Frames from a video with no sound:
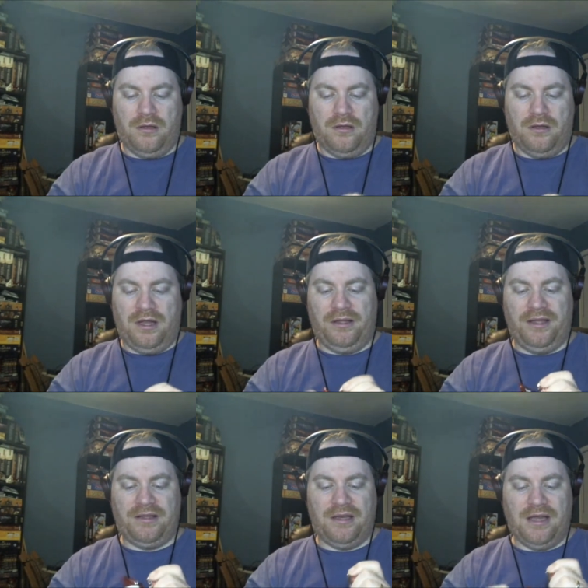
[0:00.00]
I like
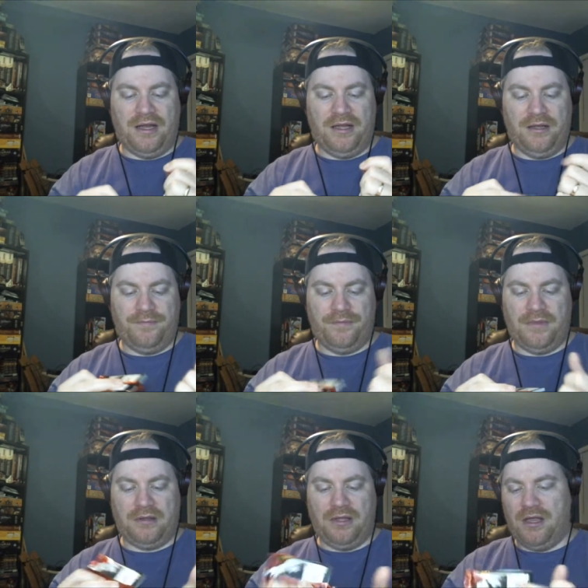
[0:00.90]
the Naga
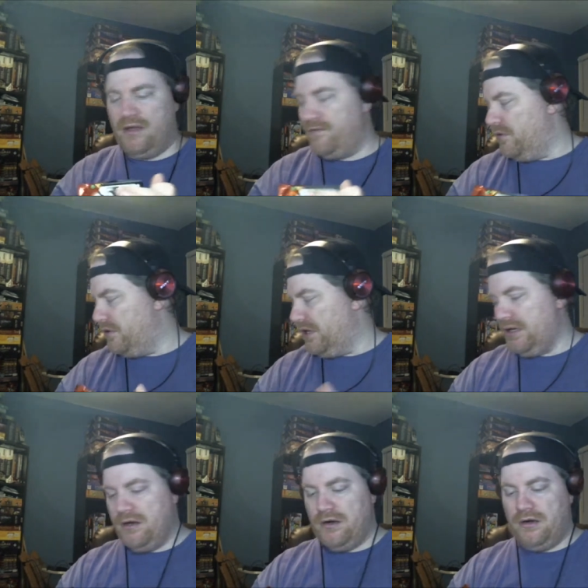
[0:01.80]
that they have going on
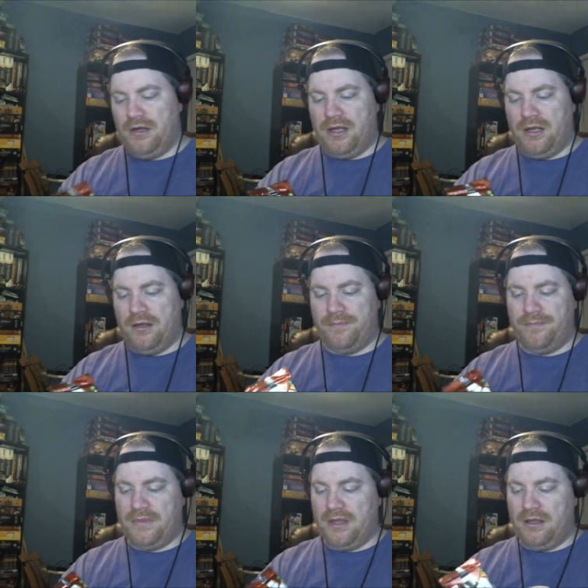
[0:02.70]
here.
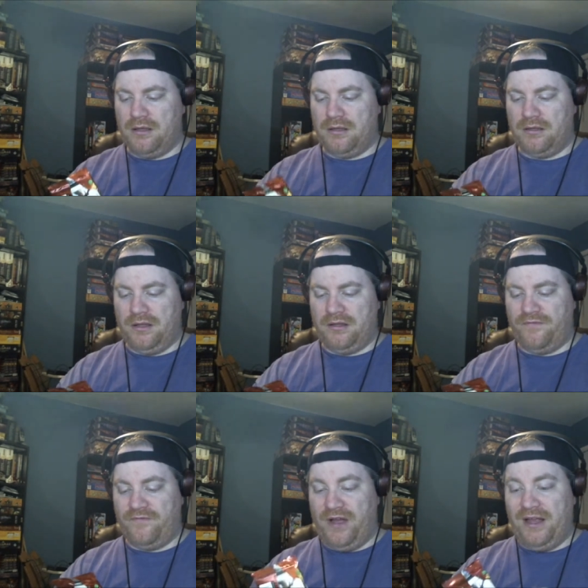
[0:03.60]
I'd like to
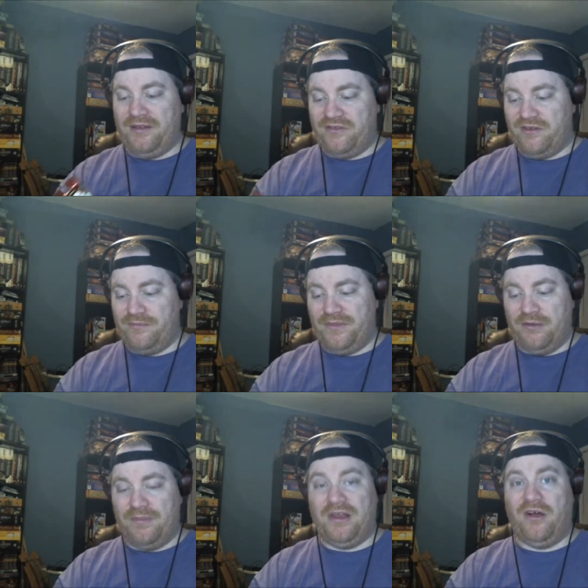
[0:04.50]
find some. That'd
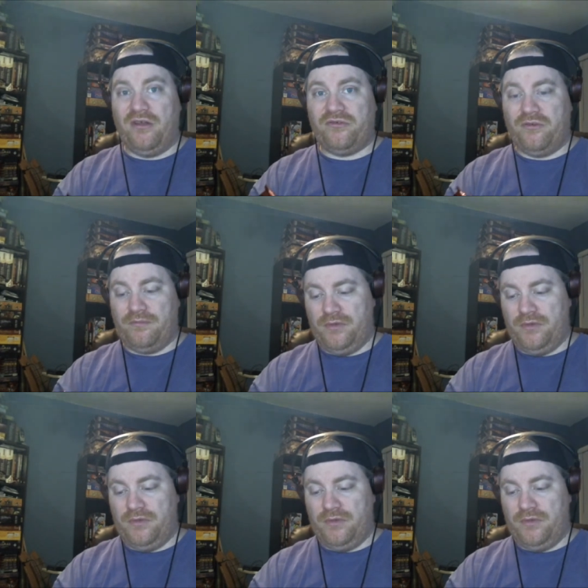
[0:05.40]
be awesome.